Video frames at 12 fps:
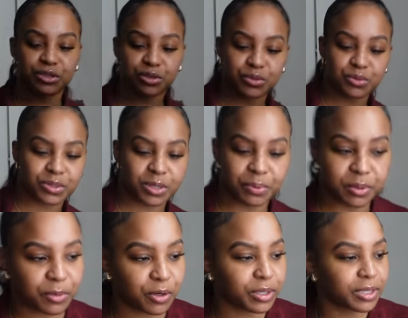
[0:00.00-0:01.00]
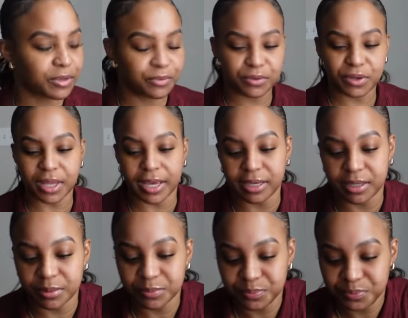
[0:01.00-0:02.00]
shoes once I put them on. They feel like
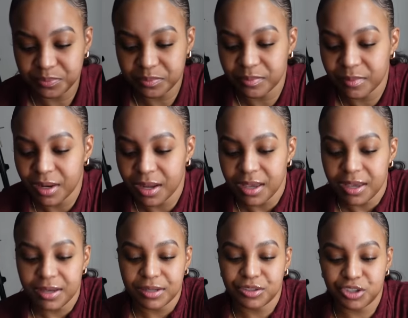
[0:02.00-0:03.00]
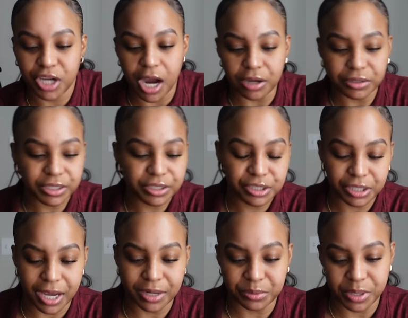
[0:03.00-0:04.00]
childish.
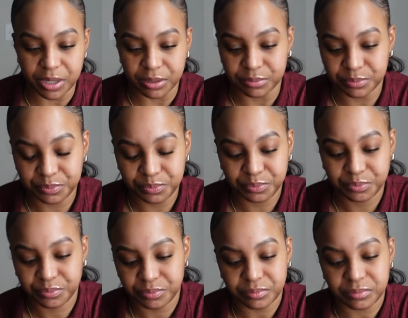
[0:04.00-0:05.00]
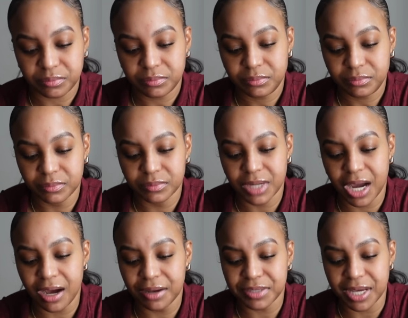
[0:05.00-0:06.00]
I don't know. I
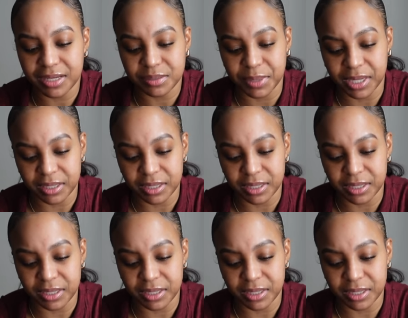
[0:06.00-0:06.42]
have to ask my